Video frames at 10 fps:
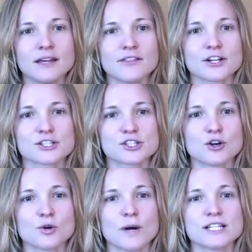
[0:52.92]
There's
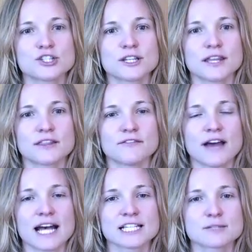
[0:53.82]
no question that the
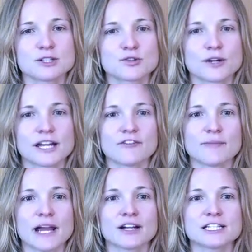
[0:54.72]
vast majority of
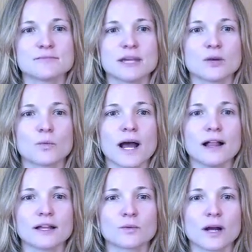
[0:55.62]
parents mean
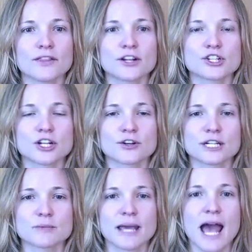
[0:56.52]
well and want their
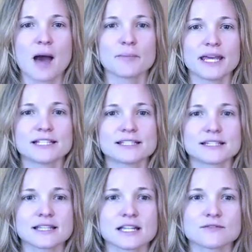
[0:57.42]
children to be happy and
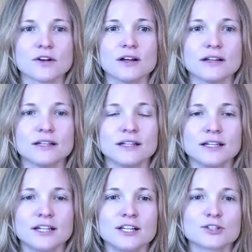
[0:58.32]
successful.
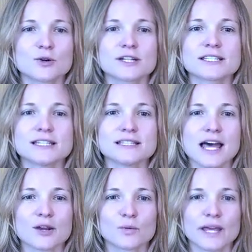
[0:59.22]
Towards this
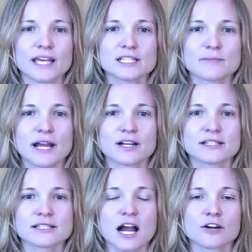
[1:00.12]
end, we as
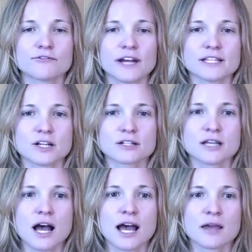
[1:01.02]
parents sacrifice our
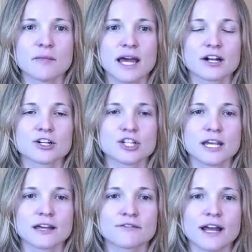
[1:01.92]
time,
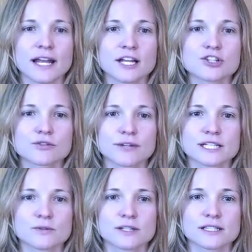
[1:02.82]
energy, and financial
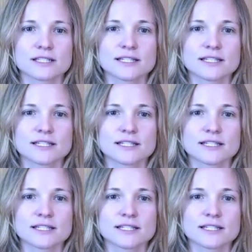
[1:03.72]
resources